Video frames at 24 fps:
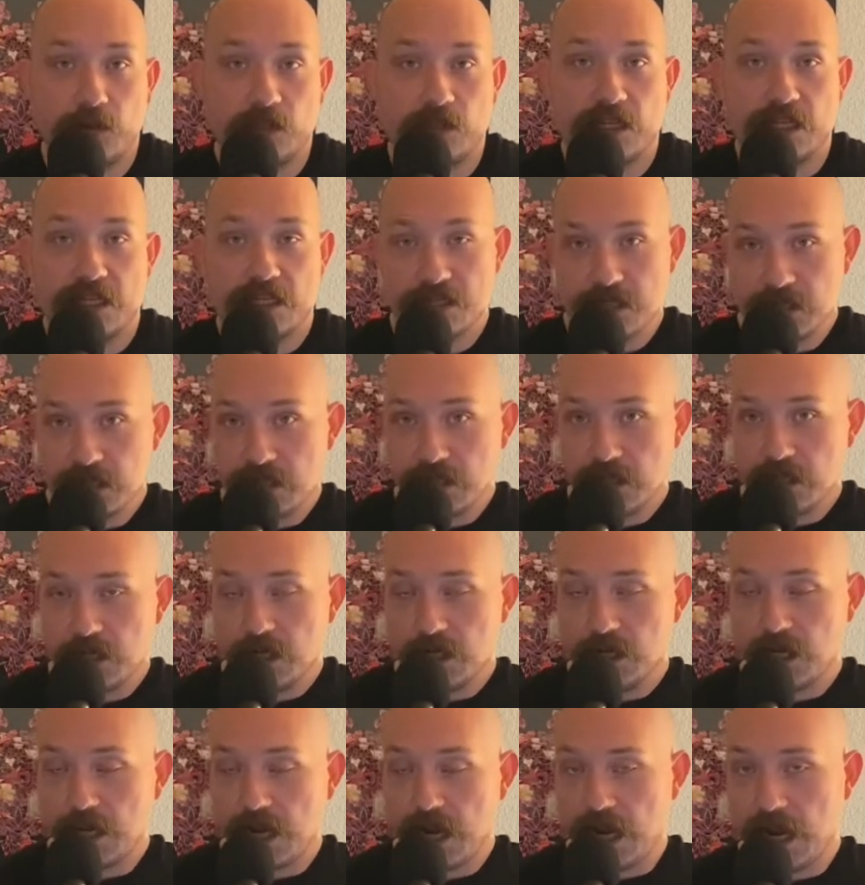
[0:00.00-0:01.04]
to listen
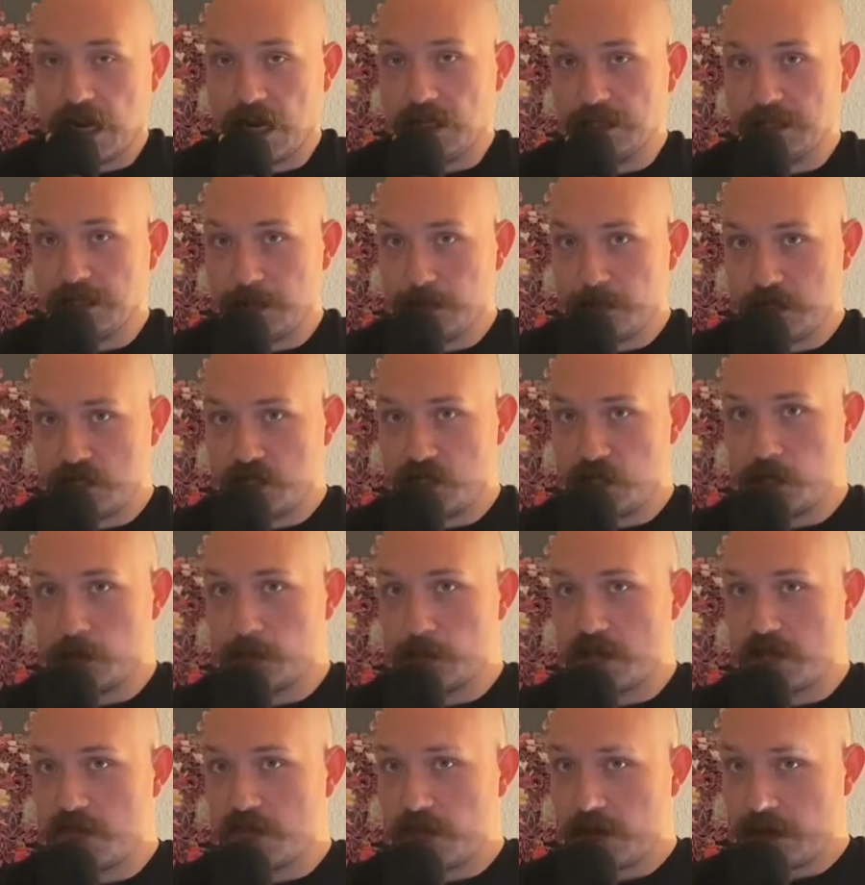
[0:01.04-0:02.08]
and let me share
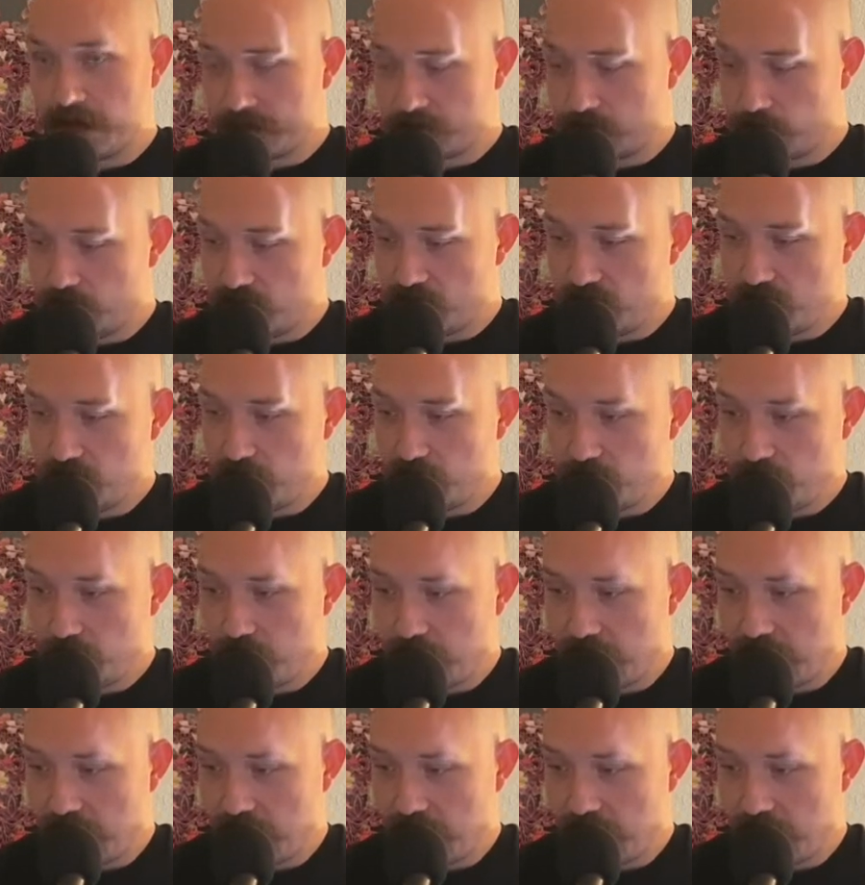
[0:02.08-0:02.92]
my thoughts with you,